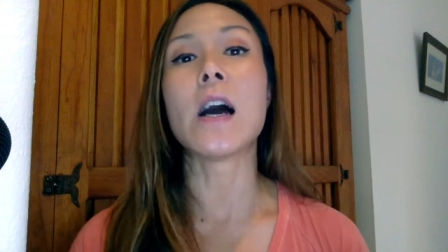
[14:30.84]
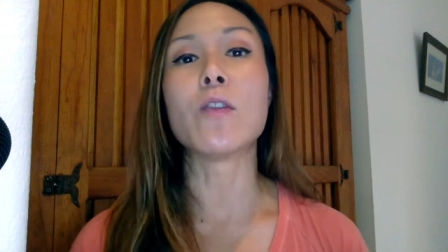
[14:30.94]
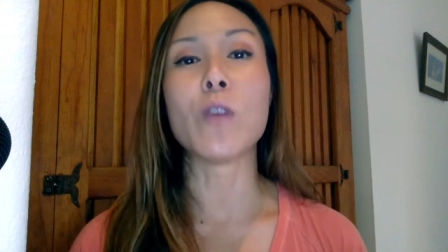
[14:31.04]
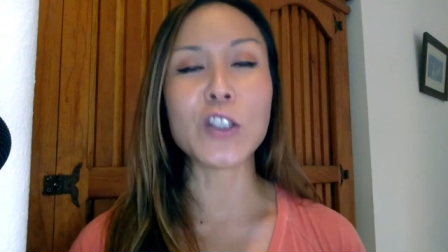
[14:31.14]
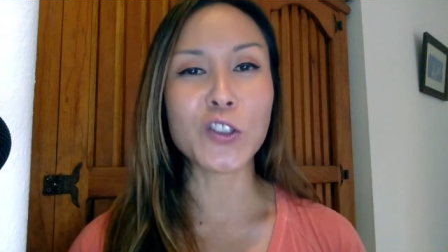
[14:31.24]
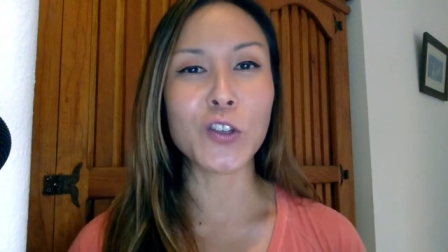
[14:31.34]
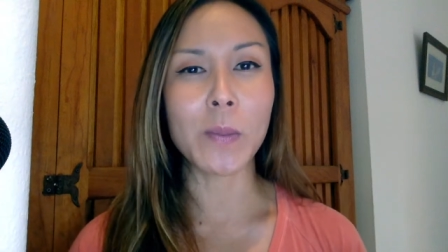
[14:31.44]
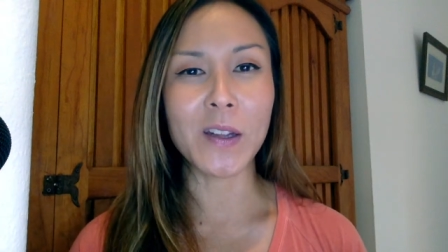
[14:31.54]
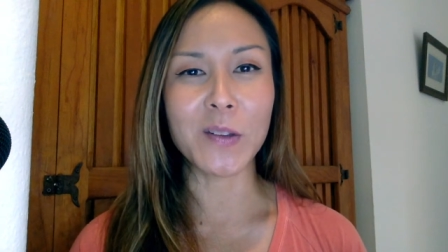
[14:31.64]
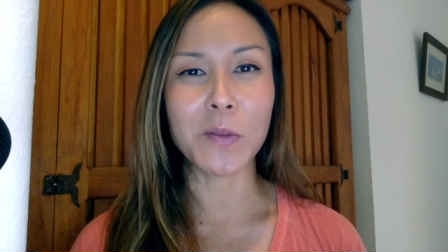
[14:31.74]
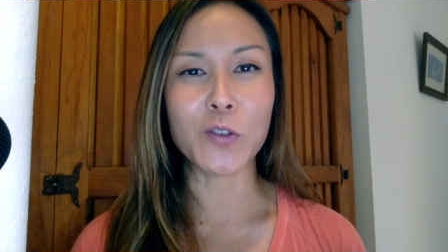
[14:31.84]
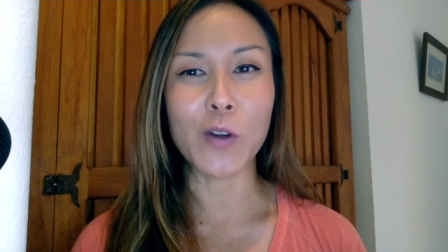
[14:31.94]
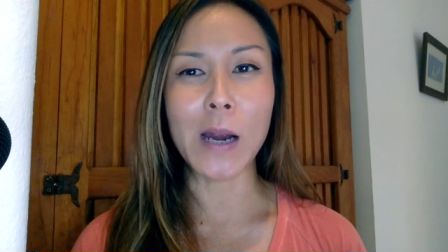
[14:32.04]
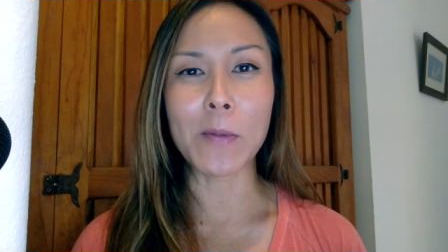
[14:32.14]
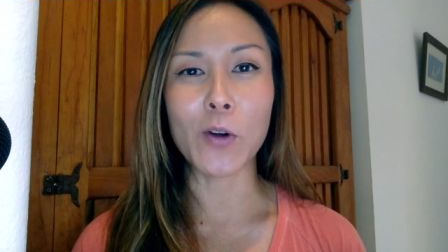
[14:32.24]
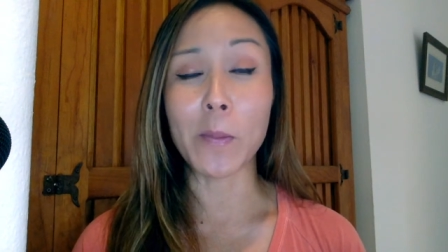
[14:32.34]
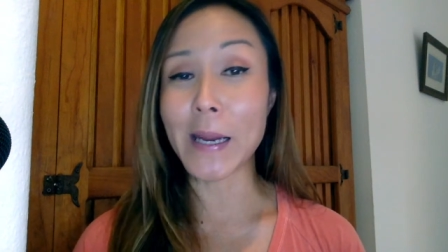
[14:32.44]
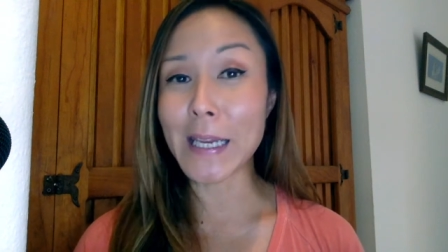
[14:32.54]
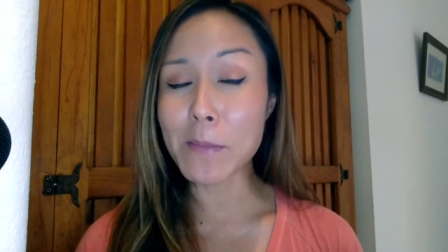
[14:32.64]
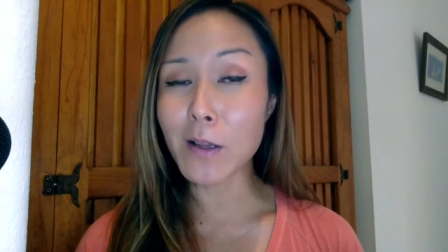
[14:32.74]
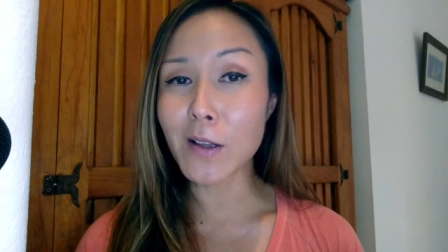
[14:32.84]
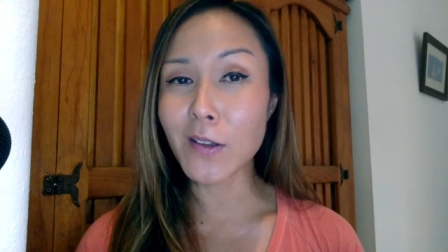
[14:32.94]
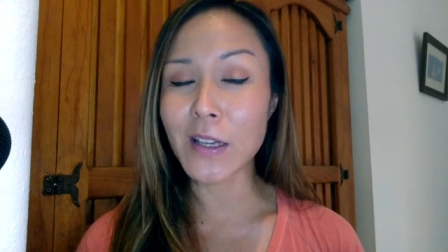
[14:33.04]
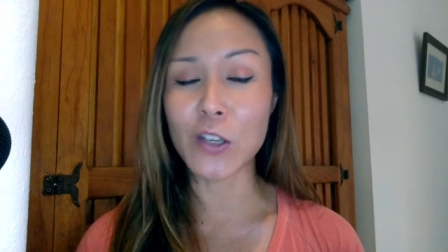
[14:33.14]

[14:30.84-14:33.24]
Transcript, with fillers: register to be a subscriber on my email list,